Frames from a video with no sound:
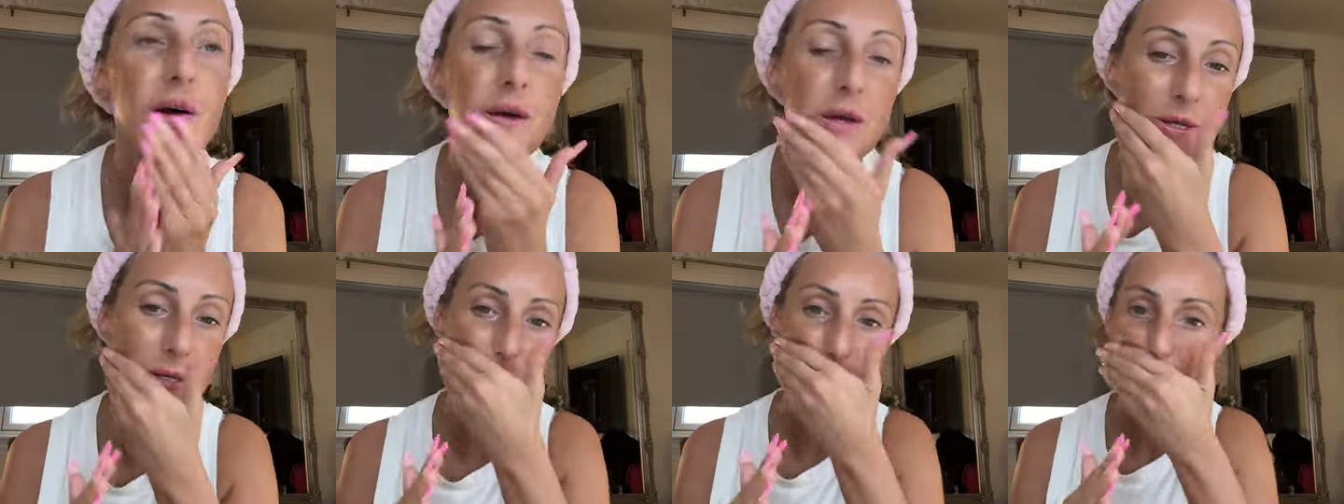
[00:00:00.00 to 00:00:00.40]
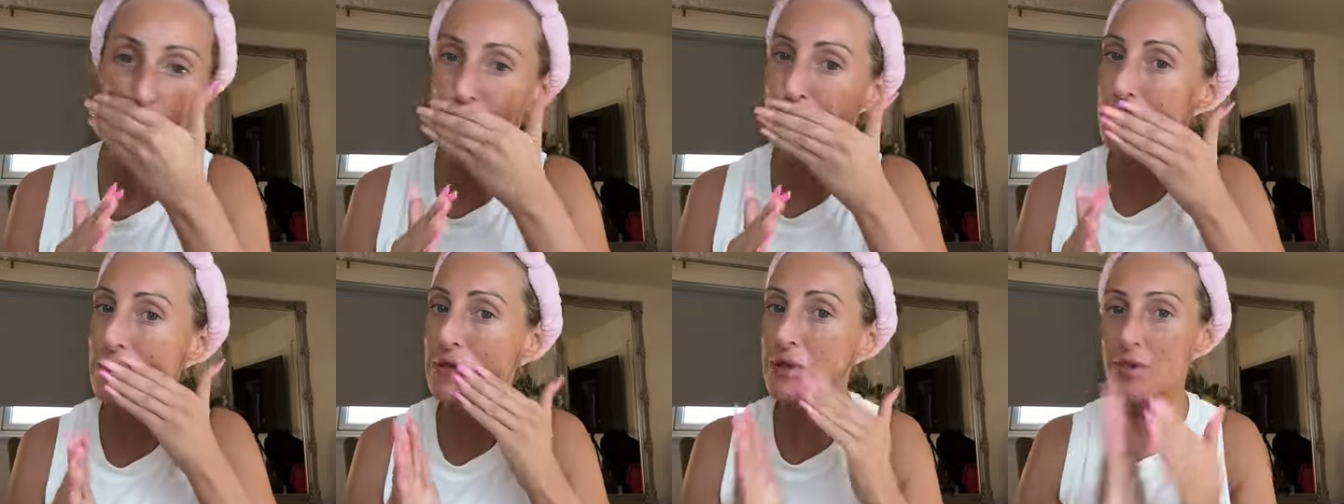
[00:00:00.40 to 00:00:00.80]
Is I
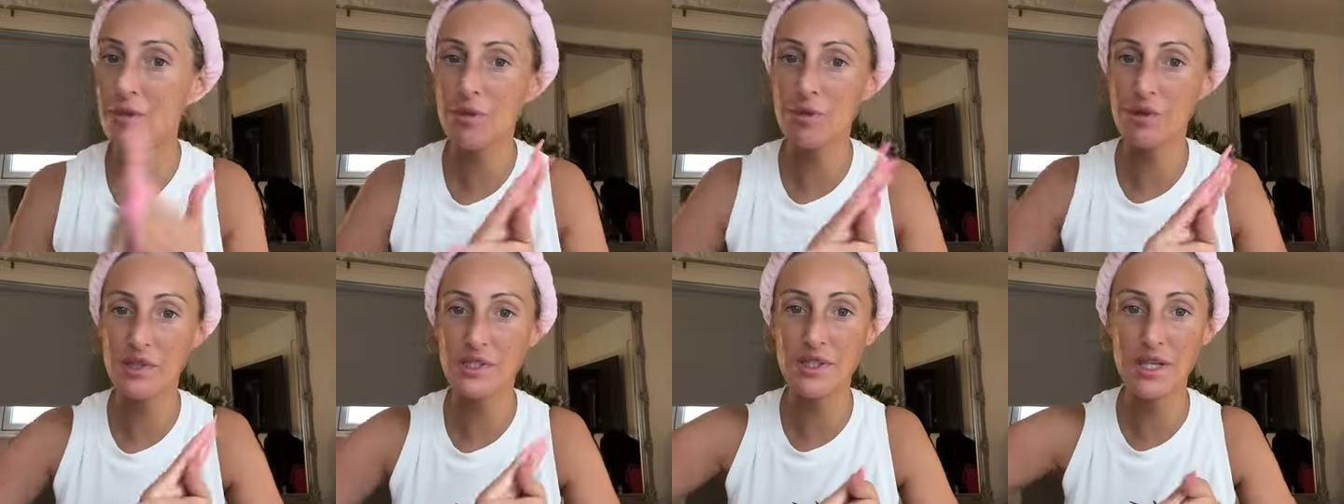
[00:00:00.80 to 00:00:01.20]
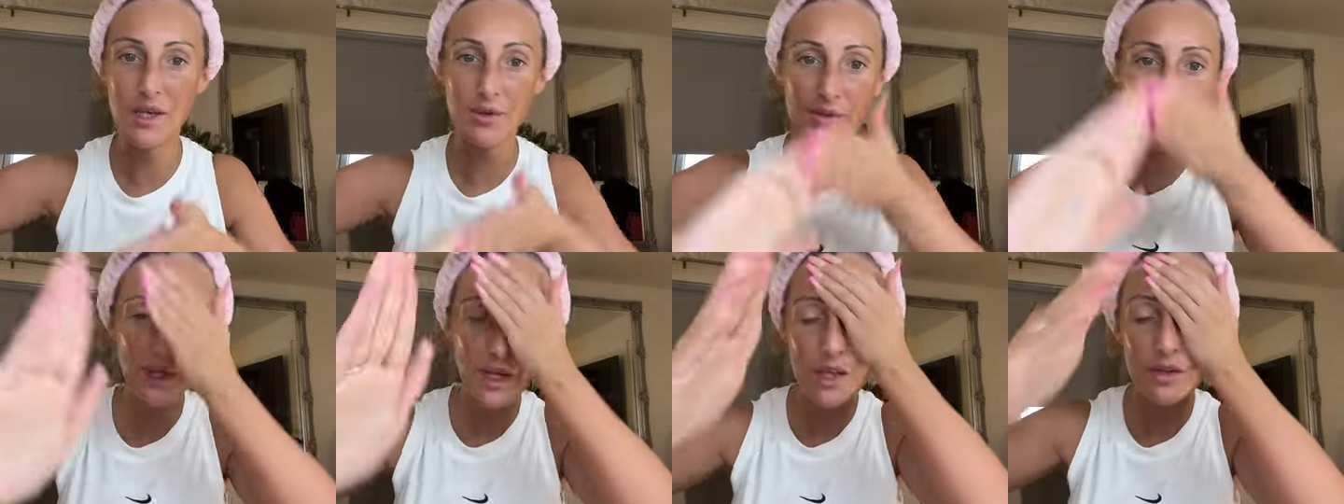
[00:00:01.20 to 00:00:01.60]
going to stay with my
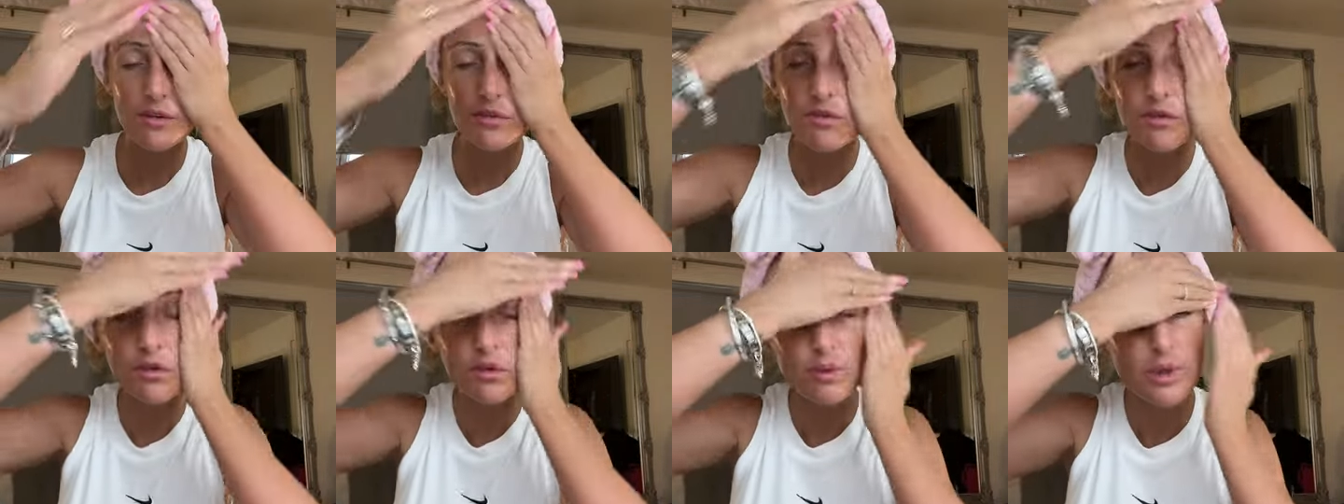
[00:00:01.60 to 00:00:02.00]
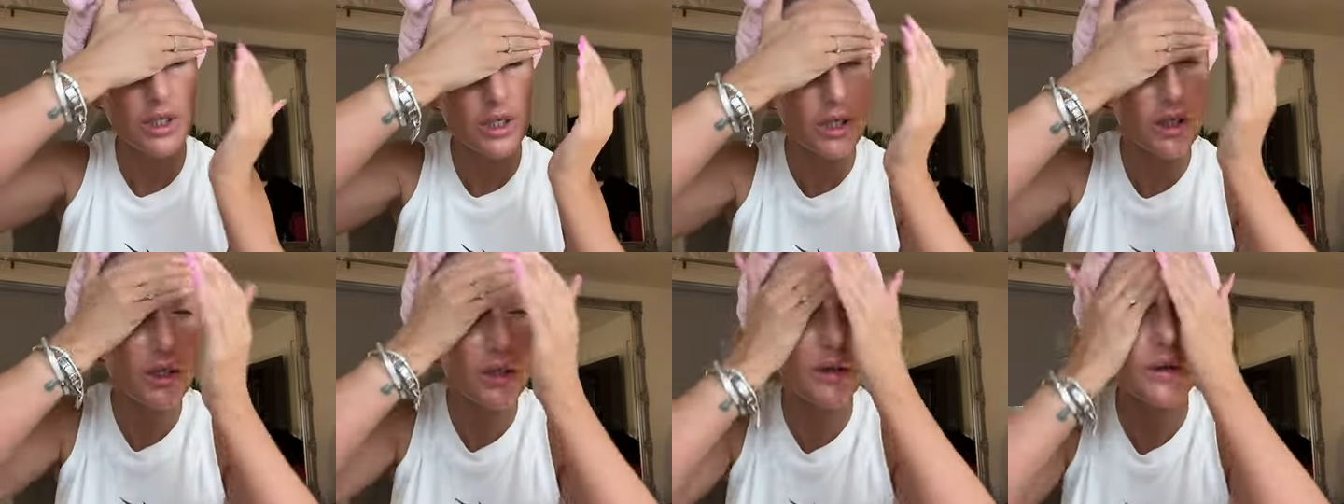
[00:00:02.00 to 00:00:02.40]
stepdad for the
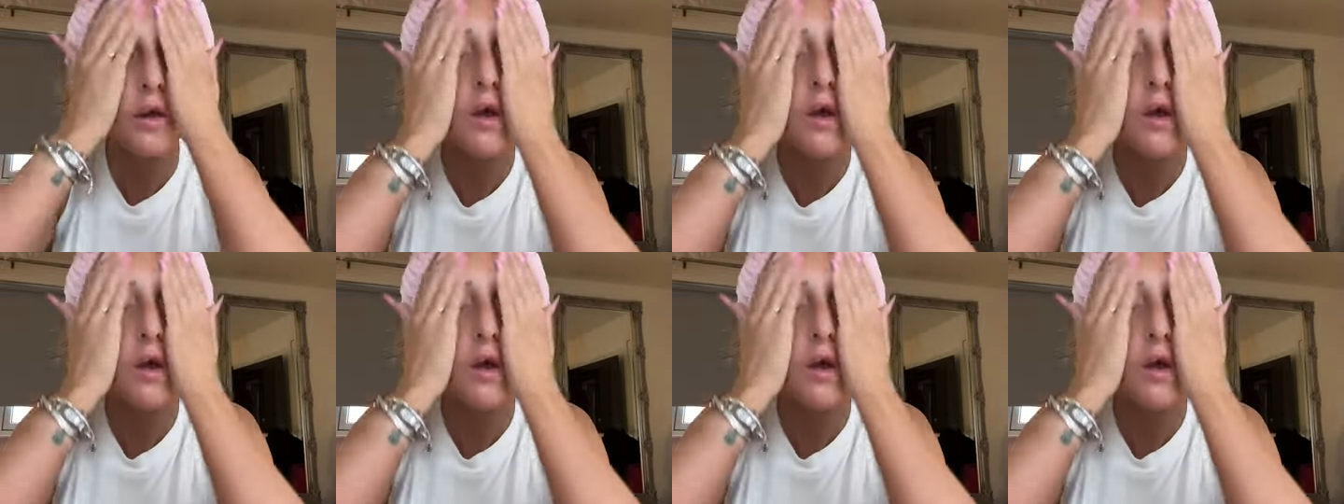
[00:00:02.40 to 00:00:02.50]
week